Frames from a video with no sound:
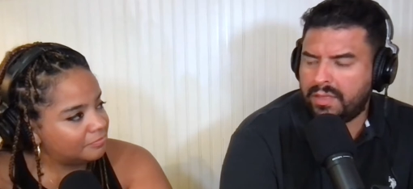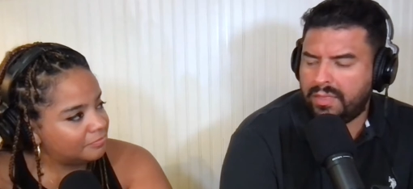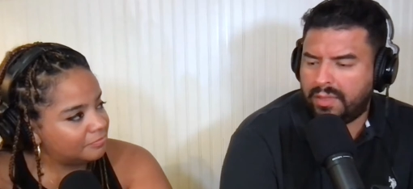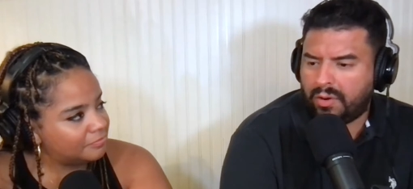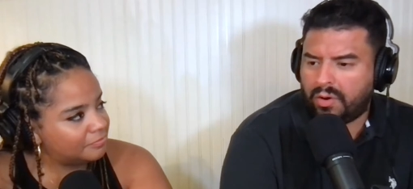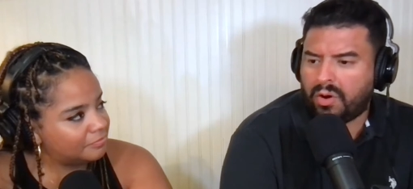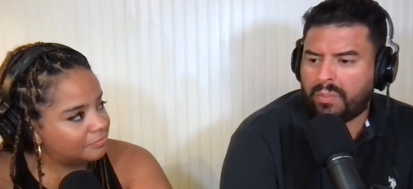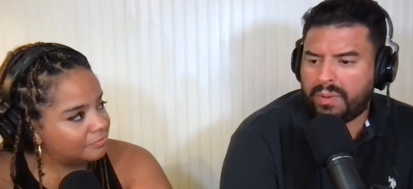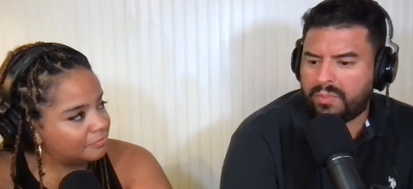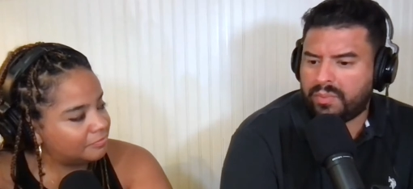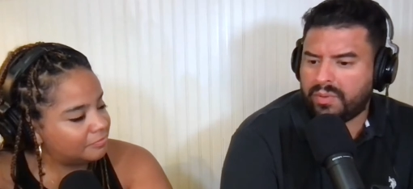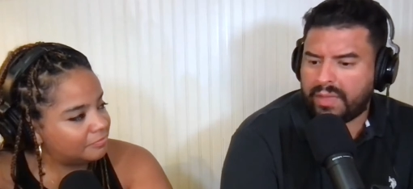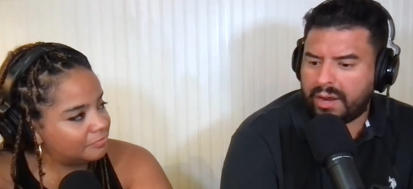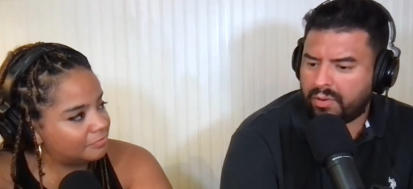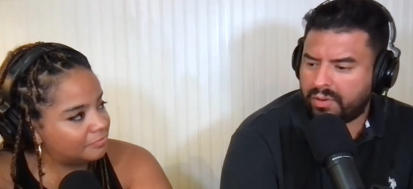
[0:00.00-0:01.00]
Speaker 1: there are
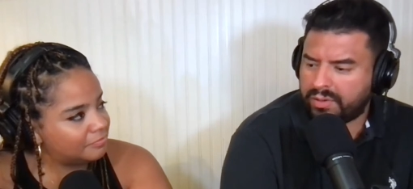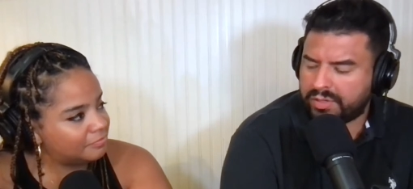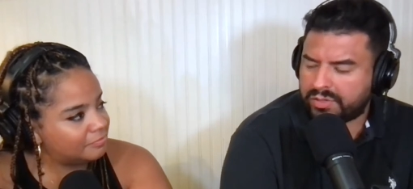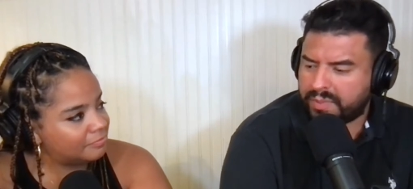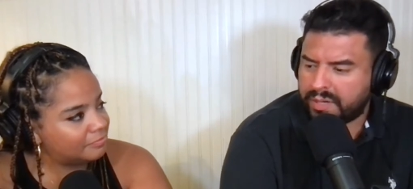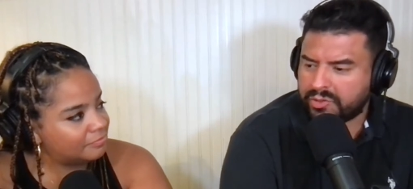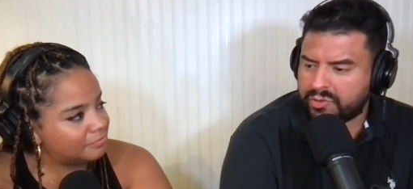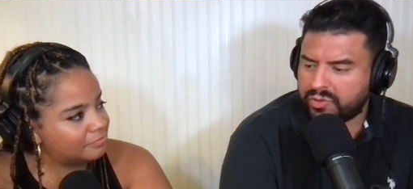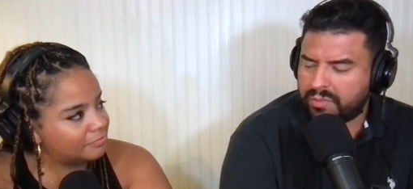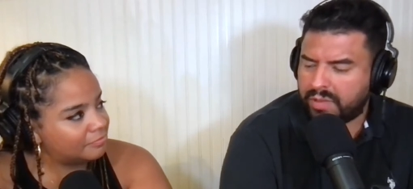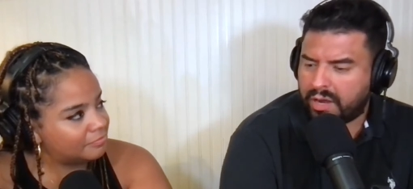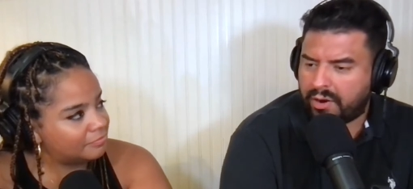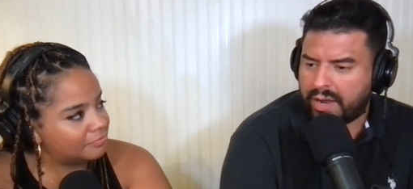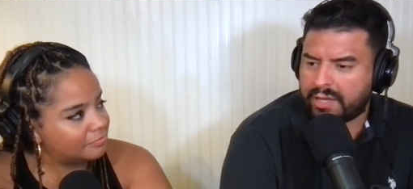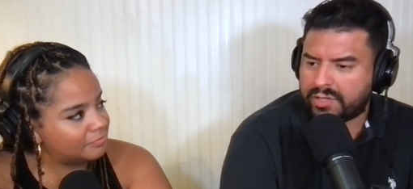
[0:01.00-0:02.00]
people that are on the spectrum
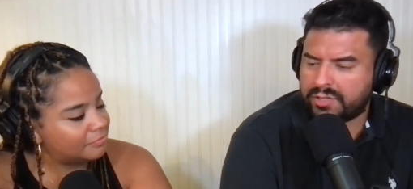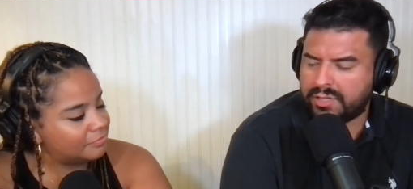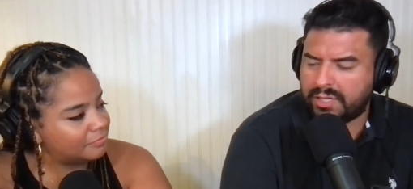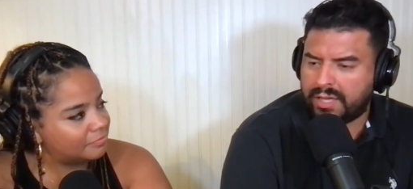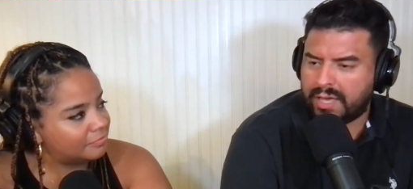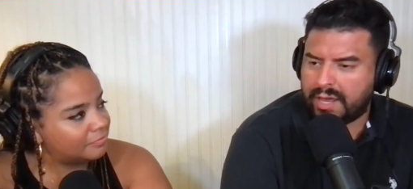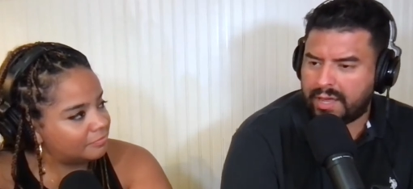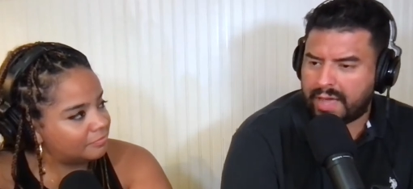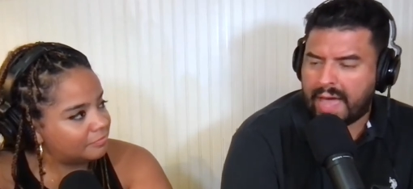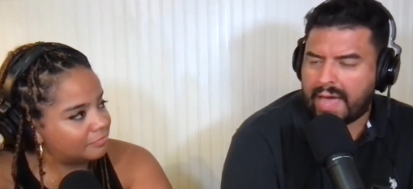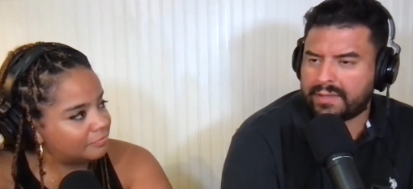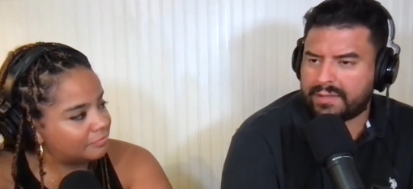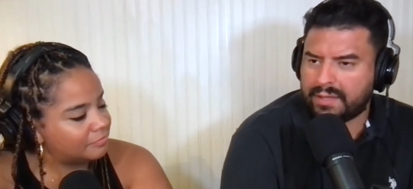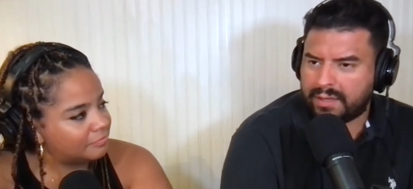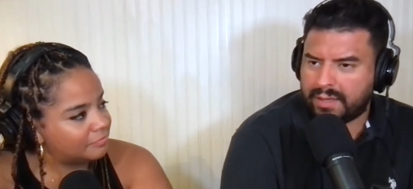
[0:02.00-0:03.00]
that are actually getting
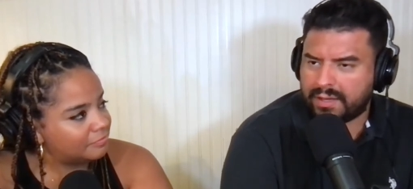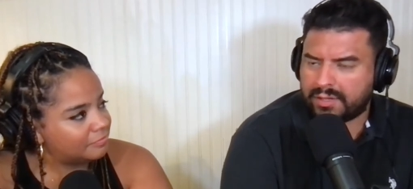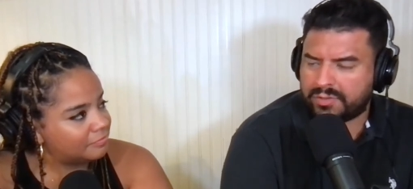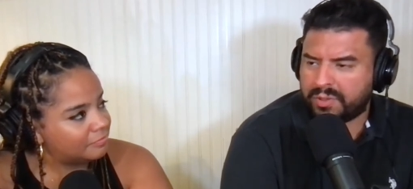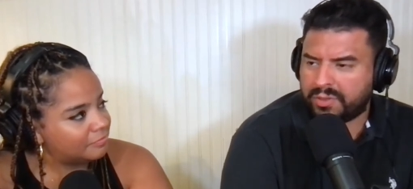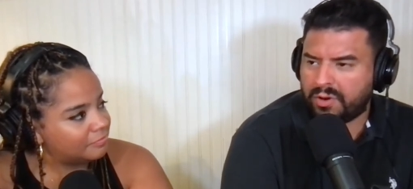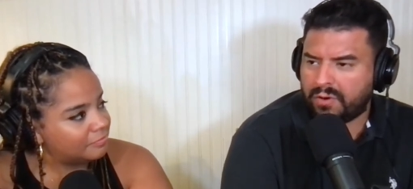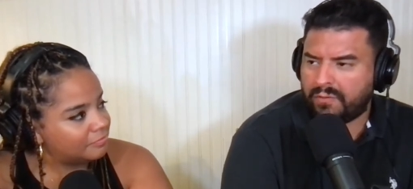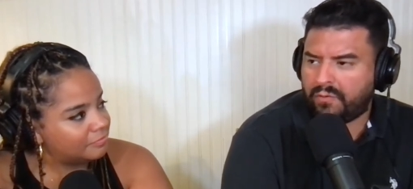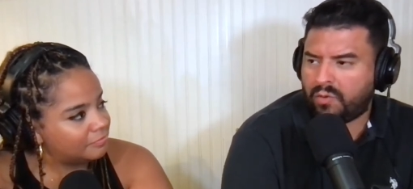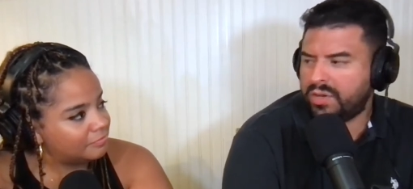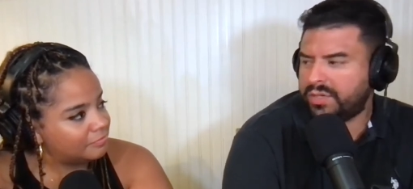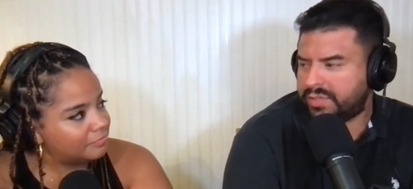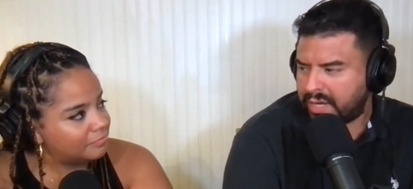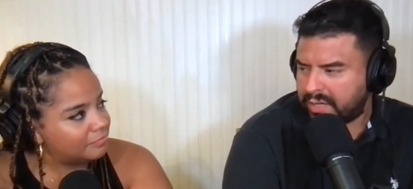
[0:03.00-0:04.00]
acting gigs, but they're
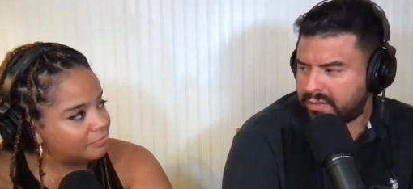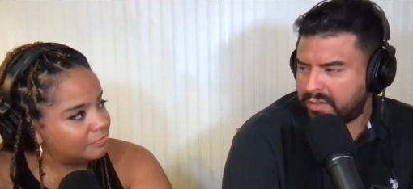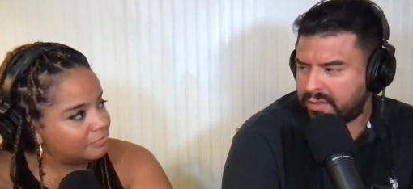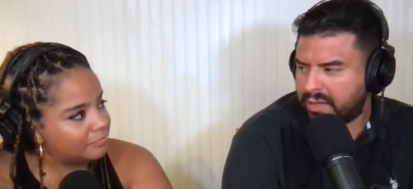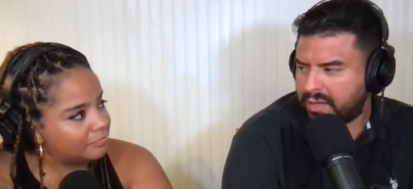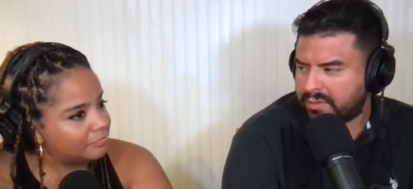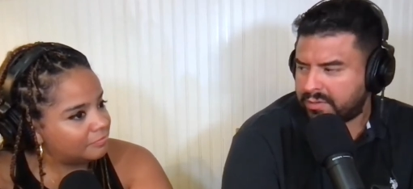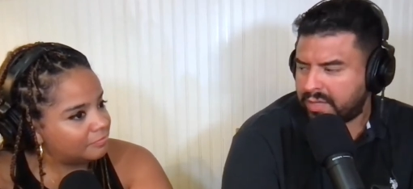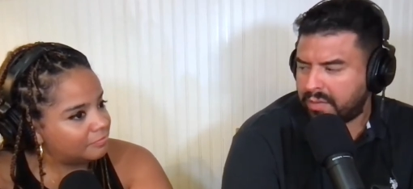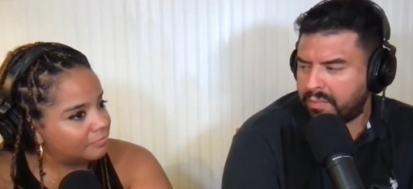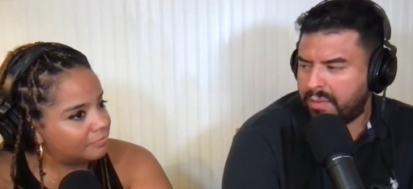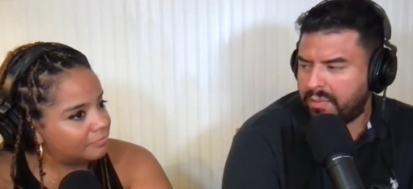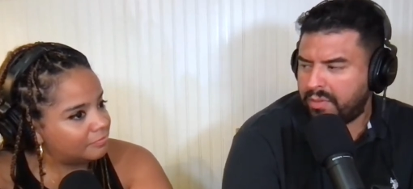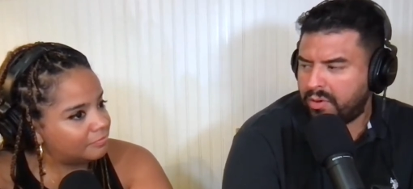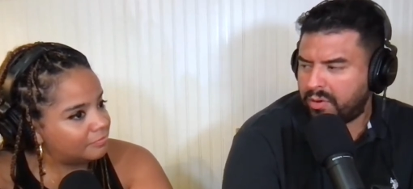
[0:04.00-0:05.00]
voice acting gigs. Like
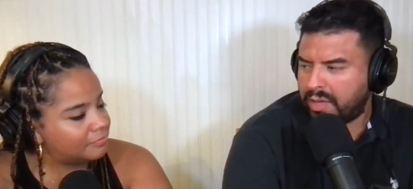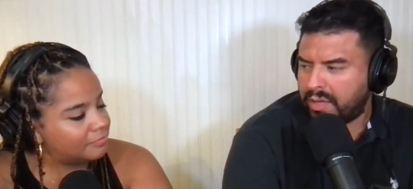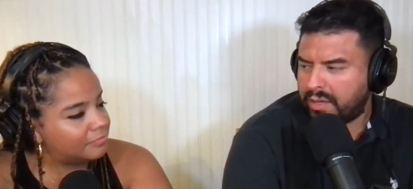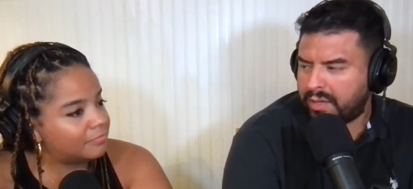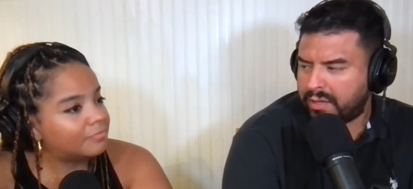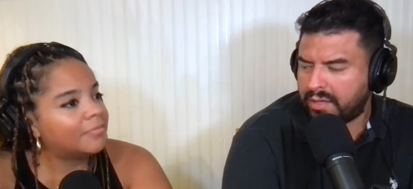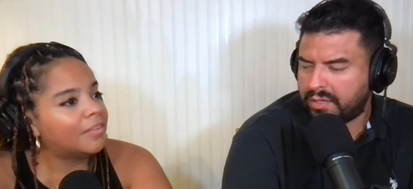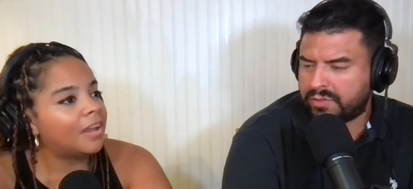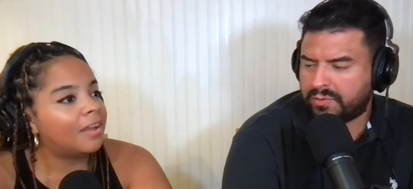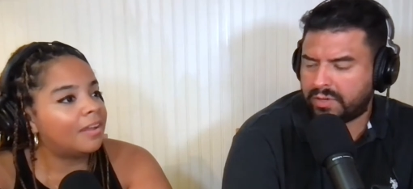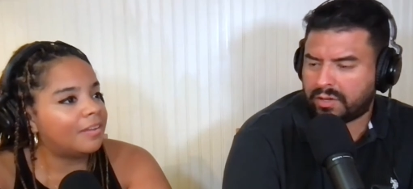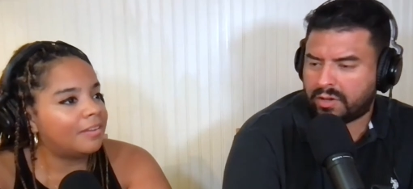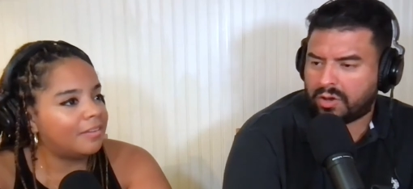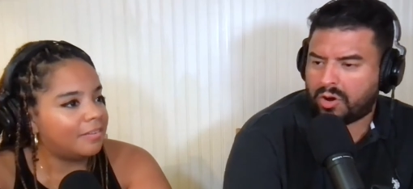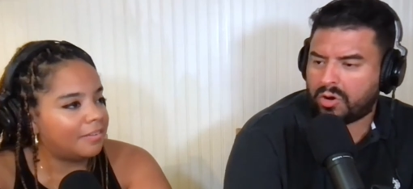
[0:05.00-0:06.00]
maybe they'll get like gigs for
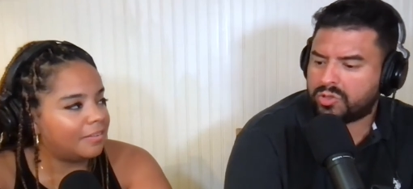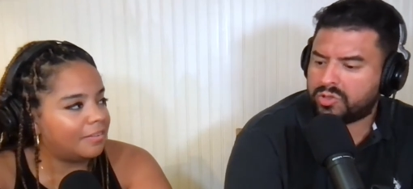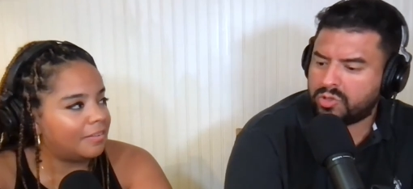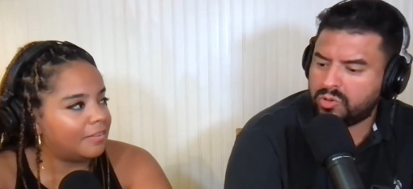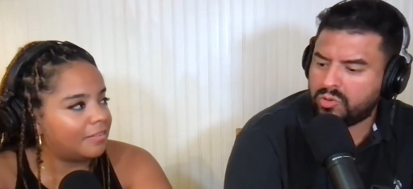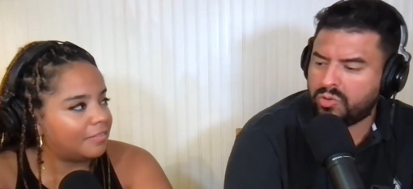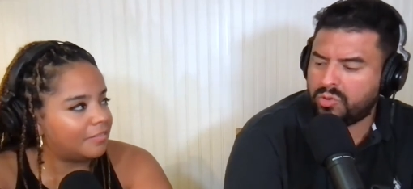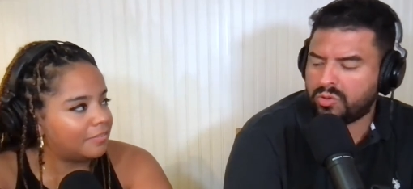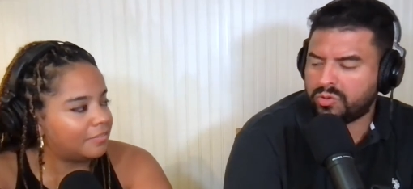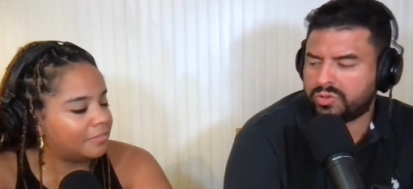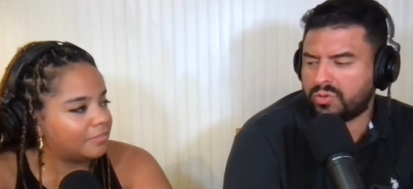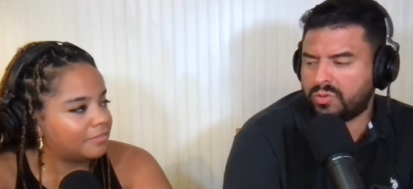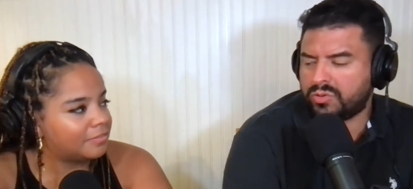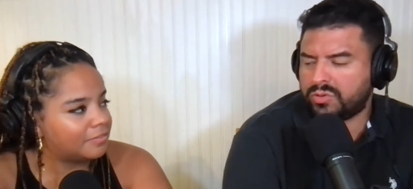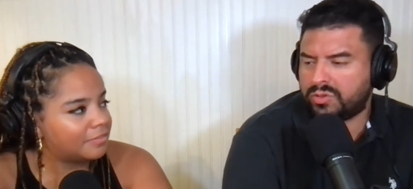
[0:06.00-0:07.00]
like a ah. cartoon or
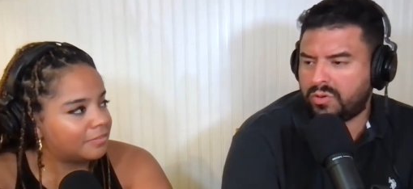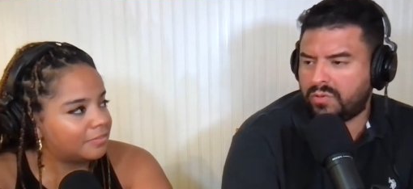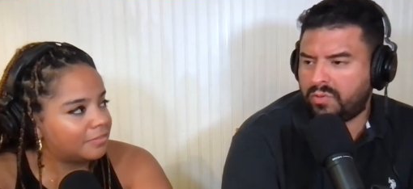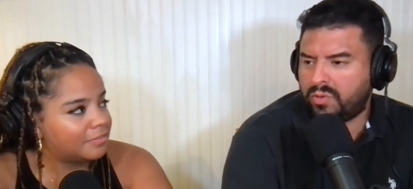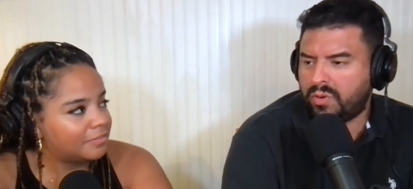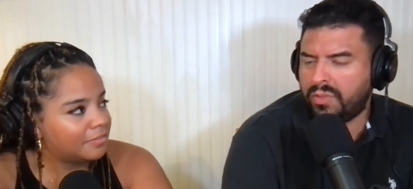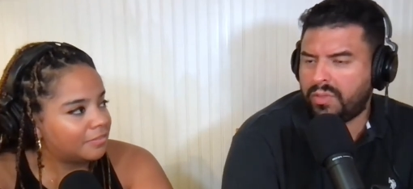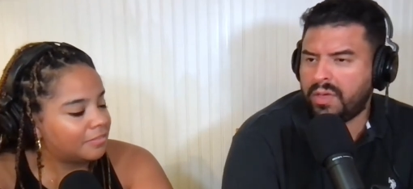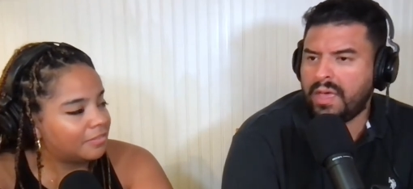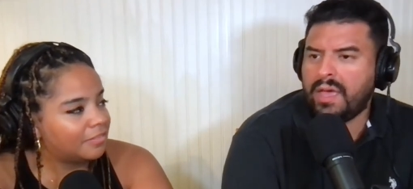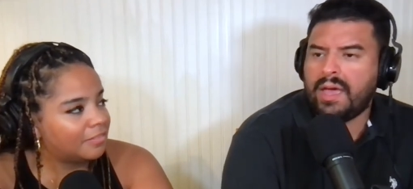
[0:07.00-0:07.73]
so on and so forth.